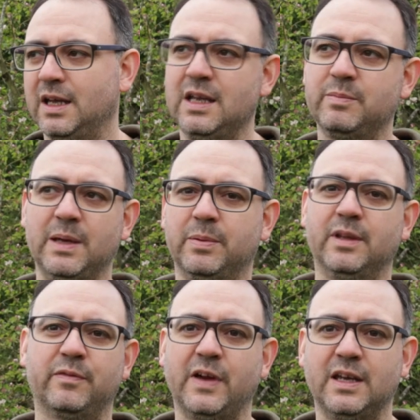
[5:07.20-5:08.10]
hitting people
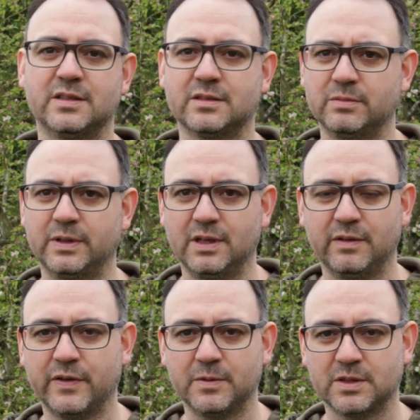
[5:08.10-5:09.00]
in the face with
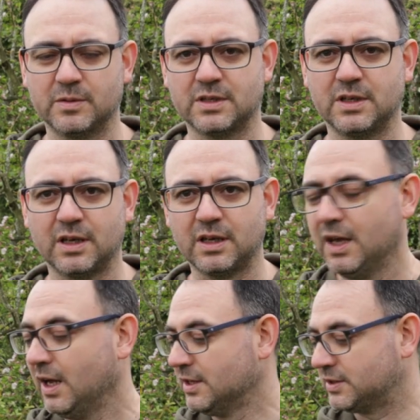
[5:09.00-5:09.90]
the photo stick.
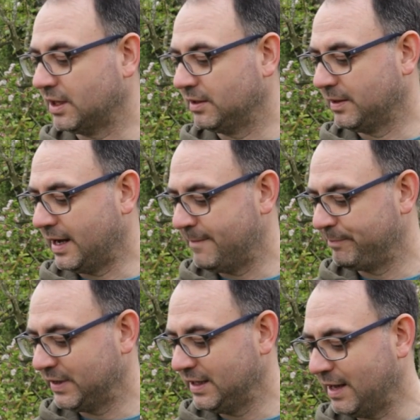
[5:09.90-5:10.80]

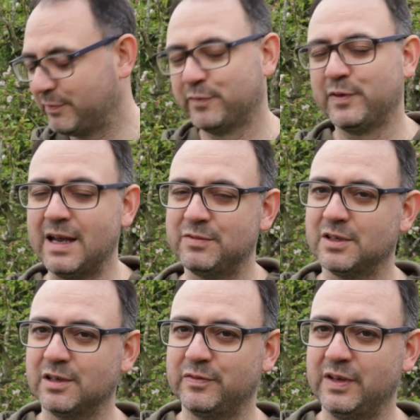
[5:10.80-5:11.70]
So yeah, for flight
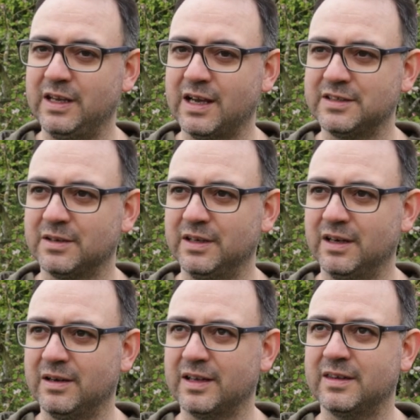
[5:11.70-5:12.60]
photography, I don't
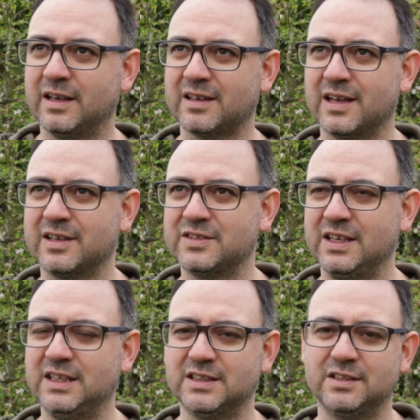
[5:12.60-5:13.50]
know, I can
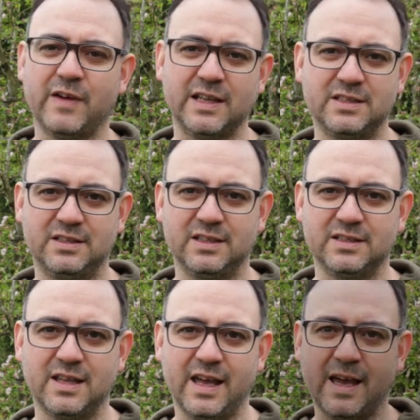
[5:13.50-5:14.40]
see
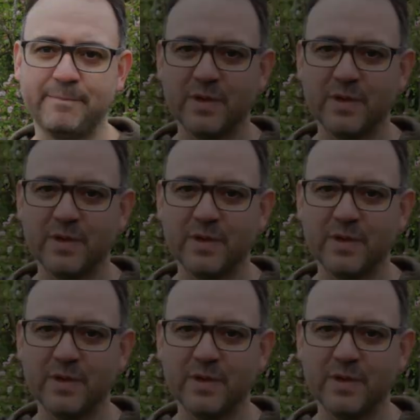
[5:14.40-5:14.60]
disadvantages there.